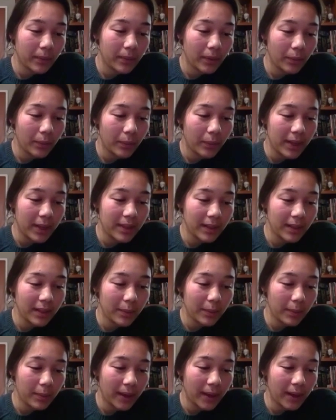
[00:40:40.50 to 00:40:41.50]
we think
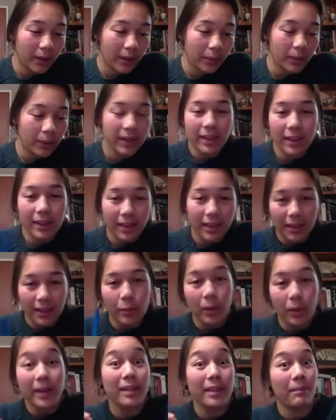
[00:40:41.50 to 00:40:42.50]
about one
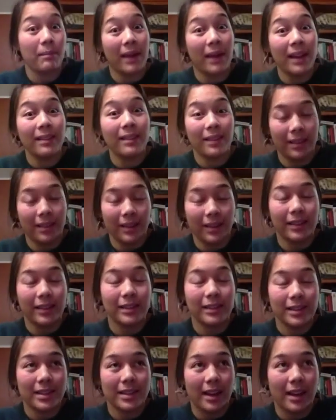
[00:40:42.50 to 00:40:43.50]
of the main
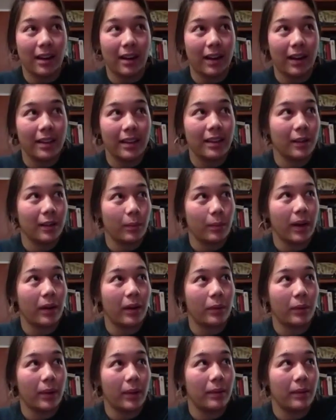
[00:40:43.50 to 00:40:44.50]
things that I think
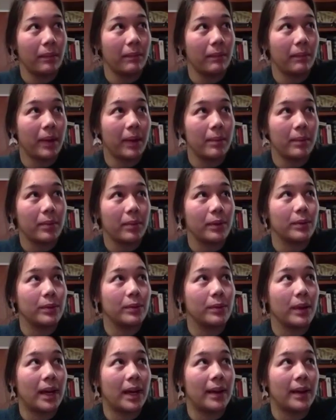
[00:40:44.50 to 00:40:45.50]
about when
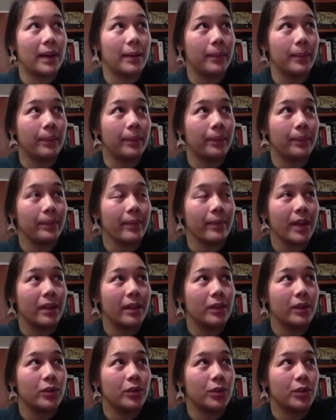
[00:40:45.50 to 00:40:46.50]
people
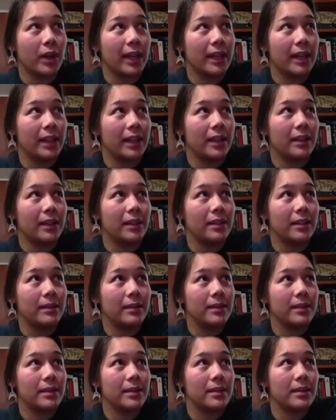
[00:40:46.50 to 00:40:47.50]
try to
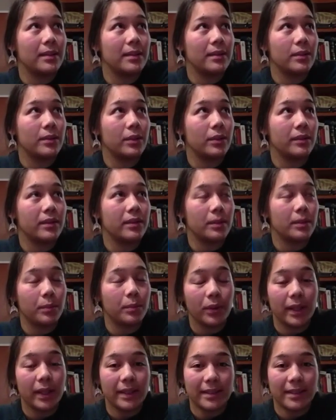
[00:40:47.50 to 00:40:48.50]
sort of
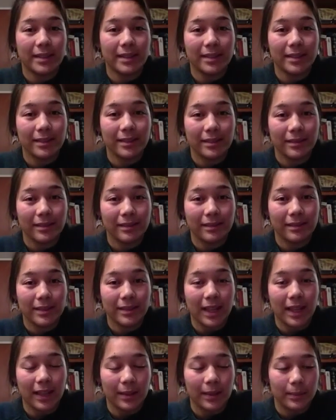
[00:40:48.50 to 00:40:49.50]
suppress
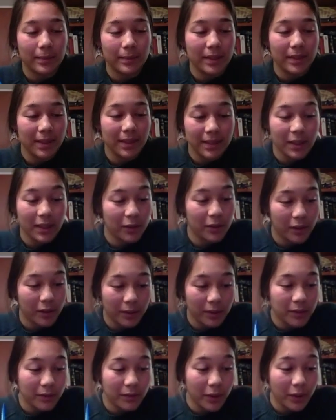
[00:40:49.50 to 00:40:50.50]

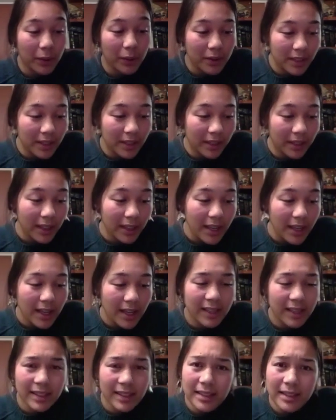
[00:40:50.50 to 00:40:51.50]
16-year-olds voting
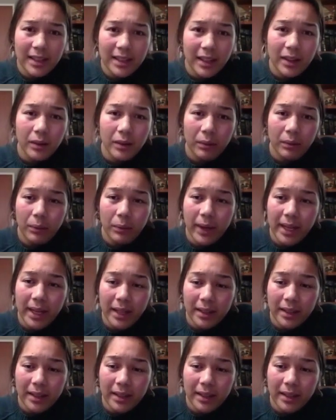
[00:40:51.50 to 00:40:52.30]
is they